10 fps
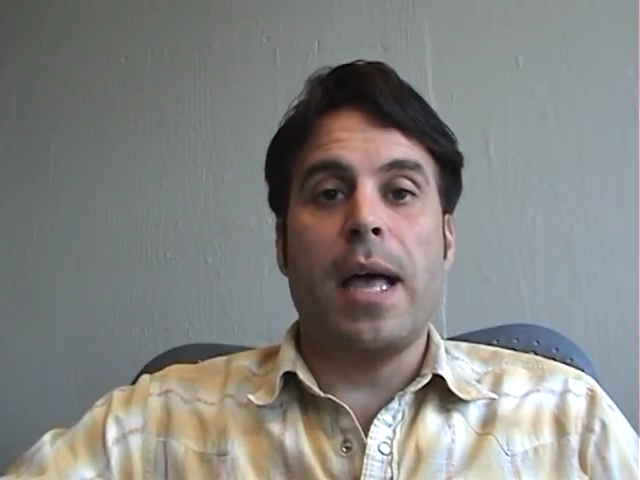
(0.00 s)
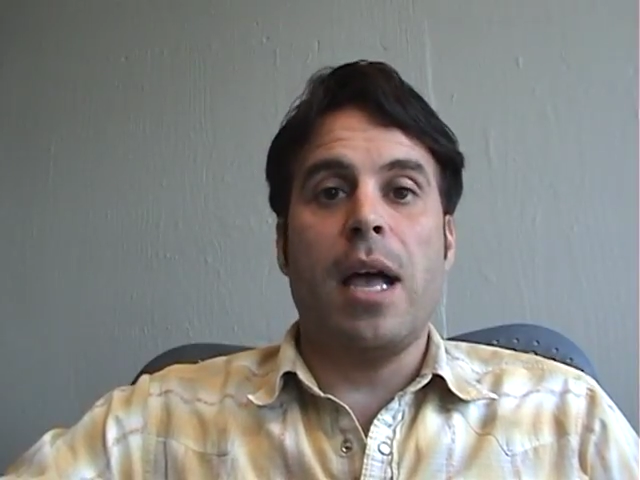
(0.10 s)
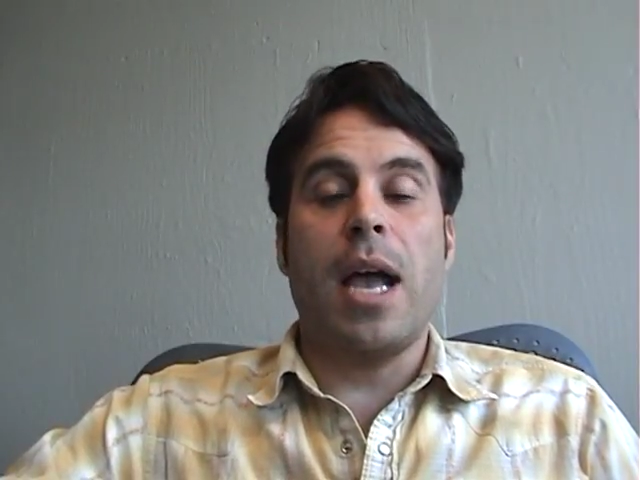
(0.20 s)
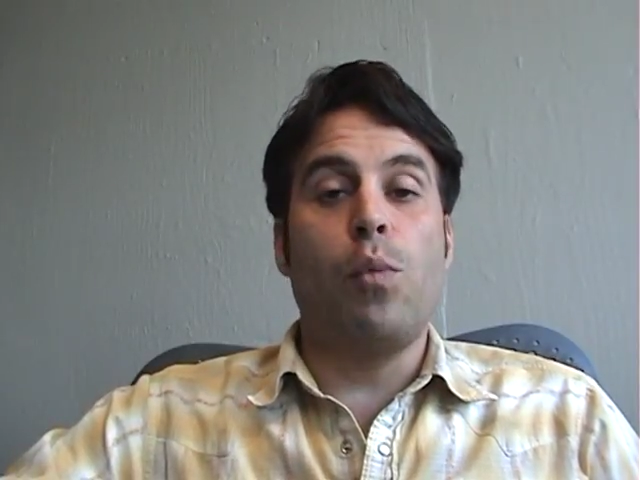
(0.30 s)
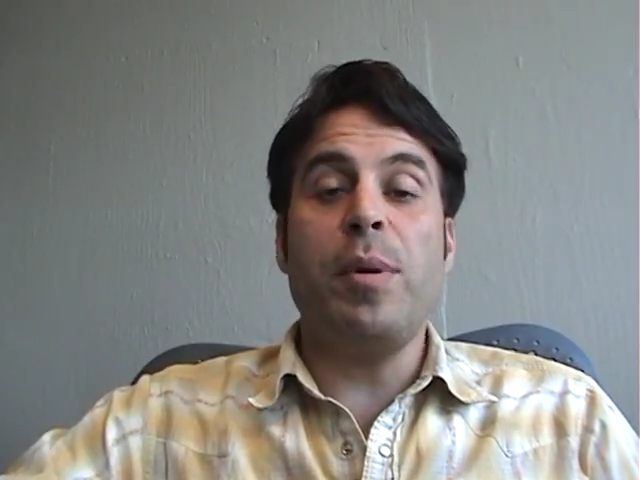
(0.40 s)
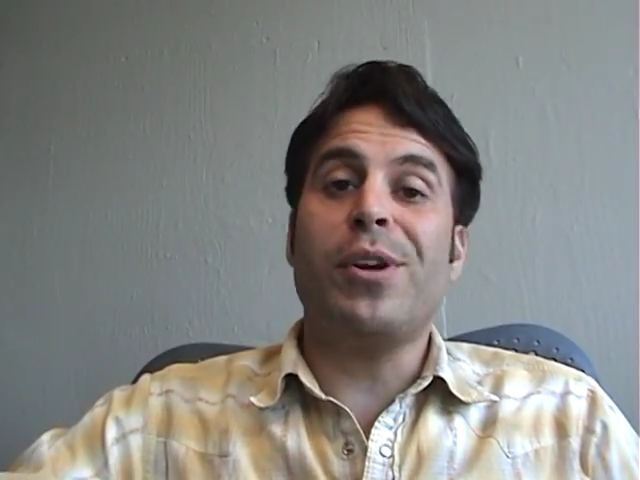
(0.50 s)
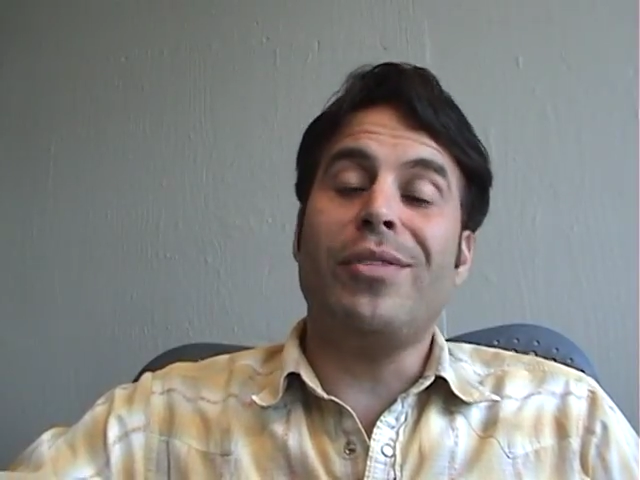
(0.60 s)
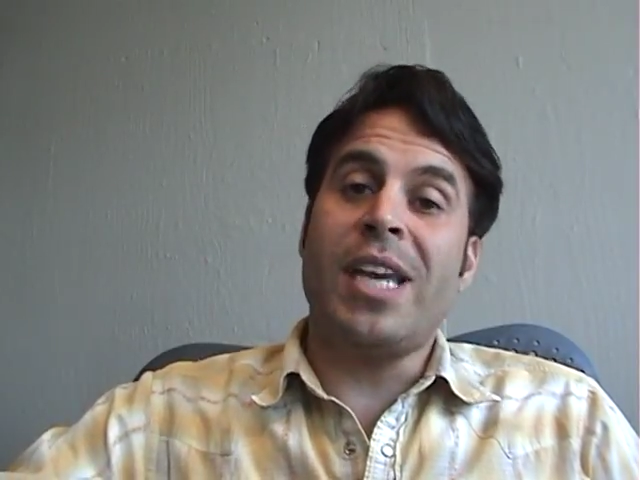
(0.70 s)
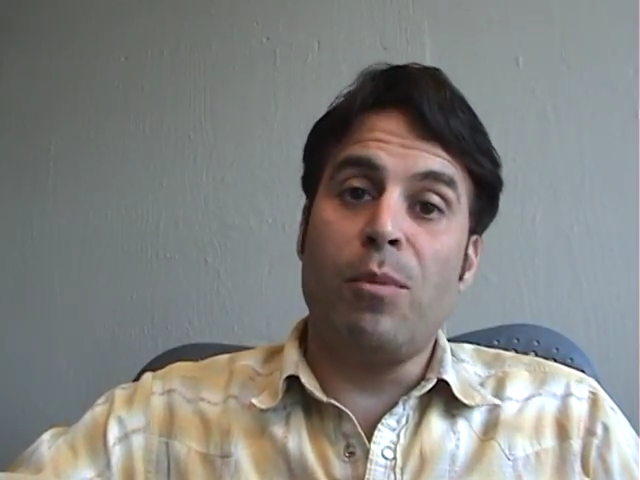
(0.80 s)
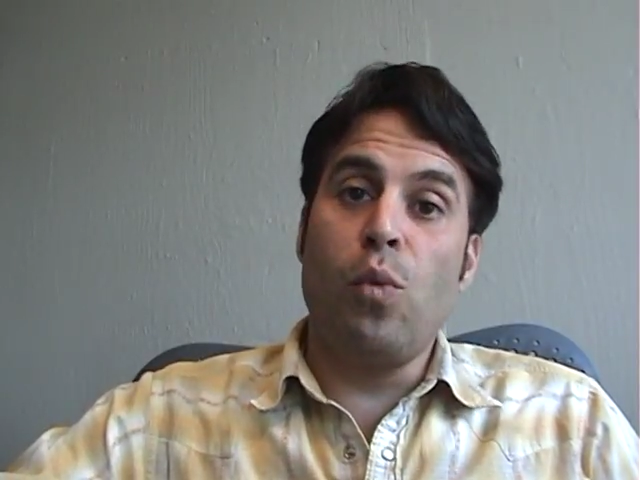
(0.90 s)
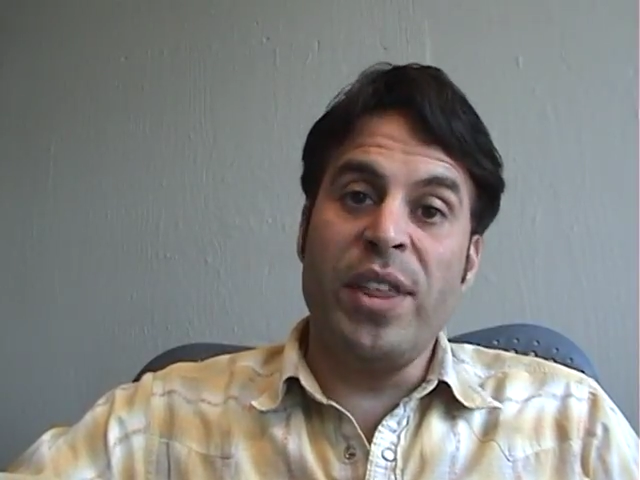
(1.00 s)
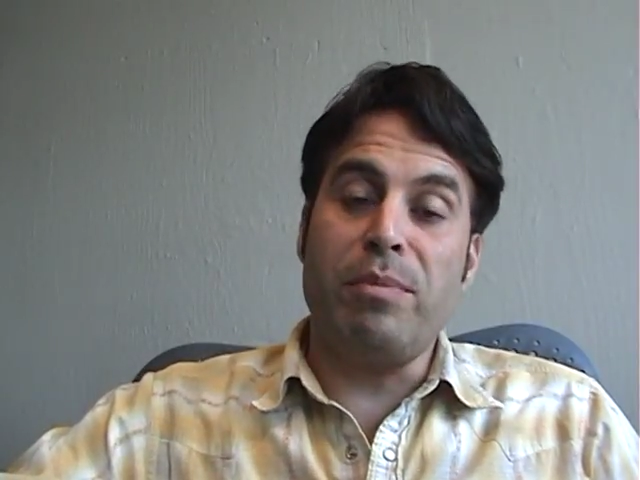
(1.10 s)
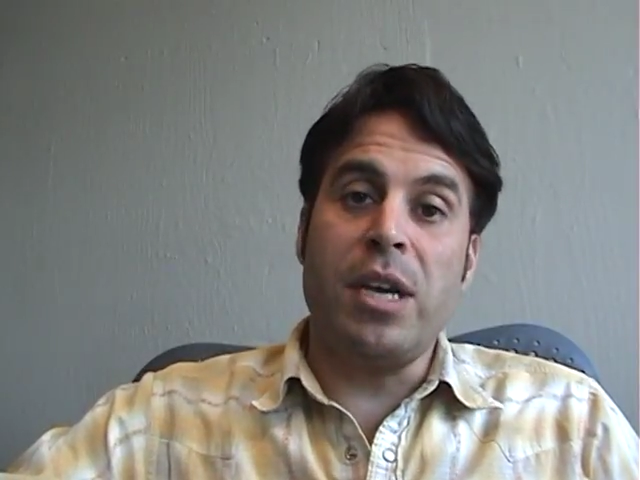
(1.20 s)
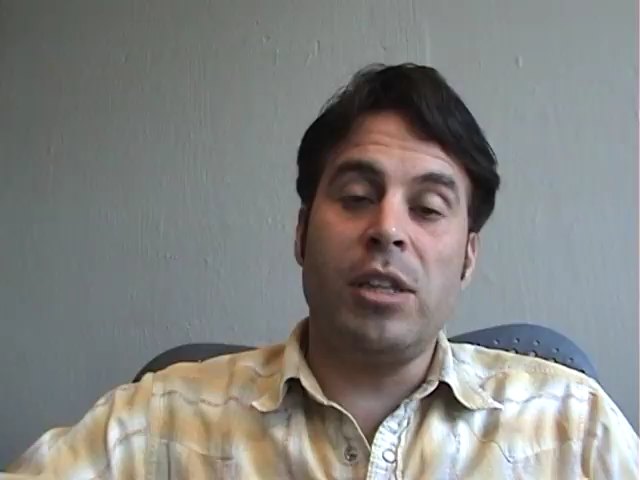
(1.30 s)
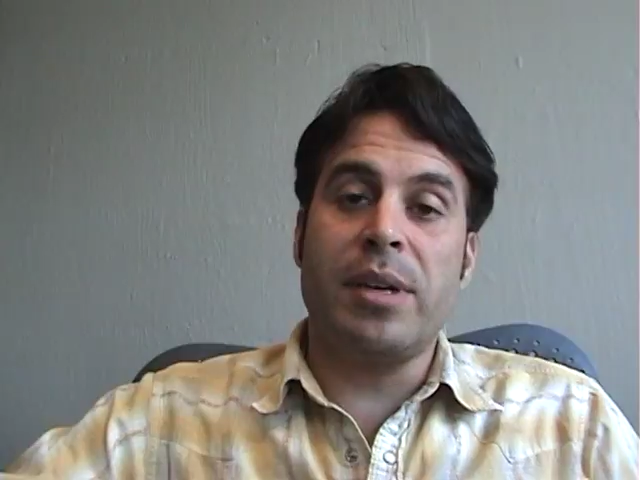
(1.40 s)
Uh, I won't be bringing the camera with
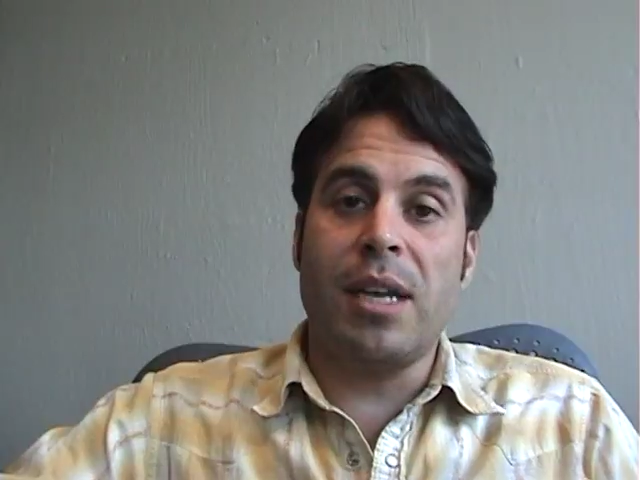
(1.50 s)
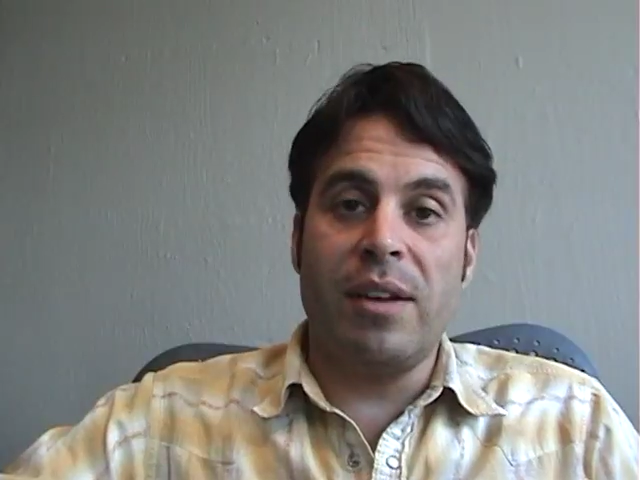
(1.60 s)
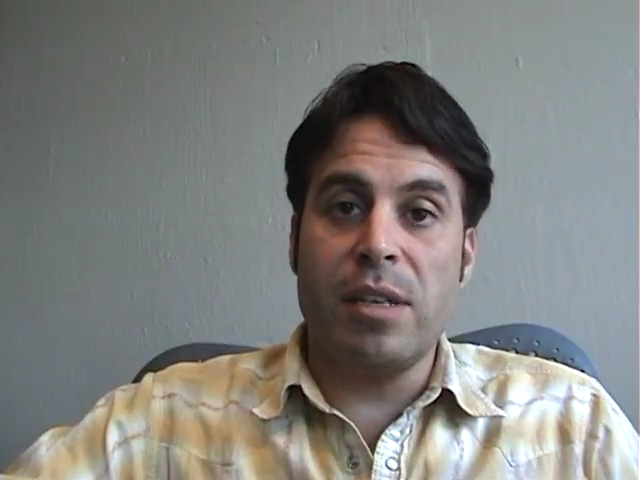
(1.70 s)
me only because I don't